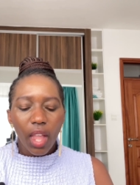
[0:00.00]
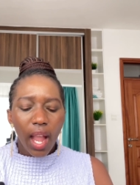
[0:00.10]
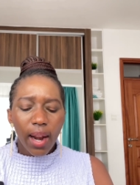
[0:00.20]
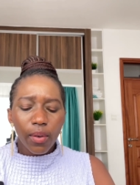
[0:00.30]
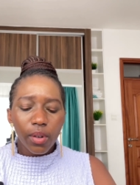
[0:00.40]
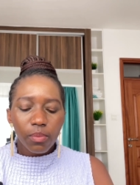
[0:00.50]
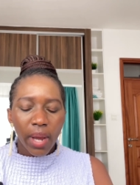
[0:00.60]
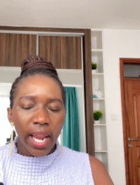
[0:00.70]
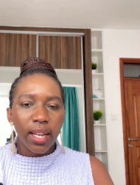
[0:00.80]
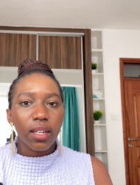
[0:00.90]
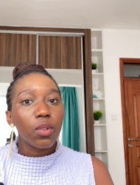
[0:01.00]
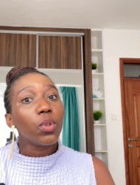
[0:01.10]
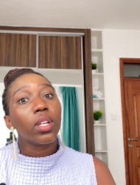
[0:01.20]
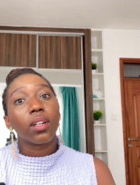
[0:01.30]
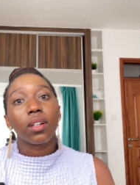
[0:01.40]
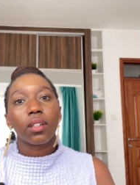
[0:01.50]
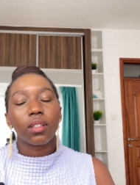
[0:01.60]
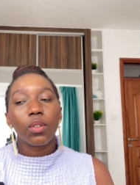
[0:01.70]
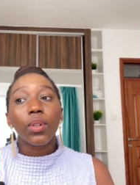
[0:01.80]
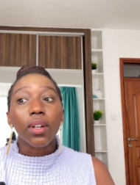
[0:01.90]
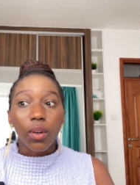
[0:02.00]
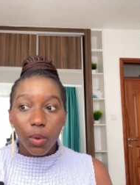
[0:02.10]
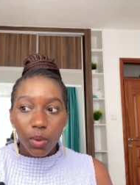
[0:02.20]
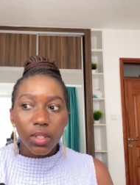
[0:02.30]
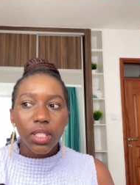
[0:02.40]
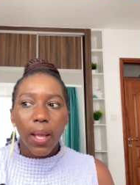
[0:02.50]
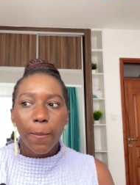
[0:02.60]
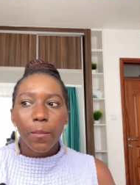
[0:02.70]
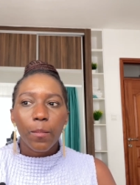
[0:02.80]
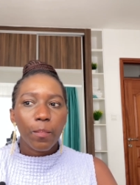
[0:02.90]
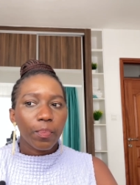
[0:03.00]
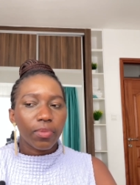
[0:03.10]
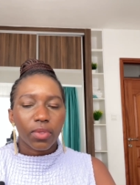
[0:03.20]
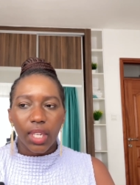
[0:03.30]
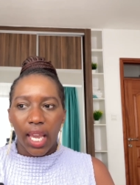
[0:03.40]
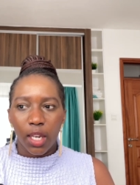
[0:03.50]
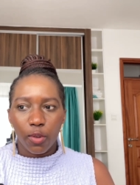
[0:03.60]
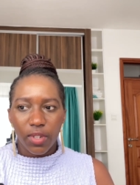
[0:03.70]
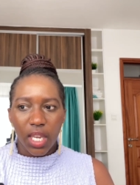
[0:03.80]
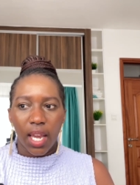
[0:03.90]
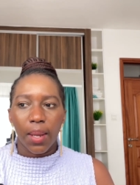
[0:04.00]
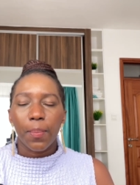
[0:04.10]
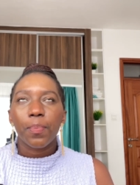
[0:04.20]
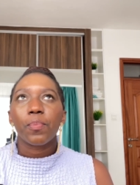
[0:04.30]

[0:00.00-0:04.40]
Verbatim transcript: I wrote my New Year, New Year goals ahead of time.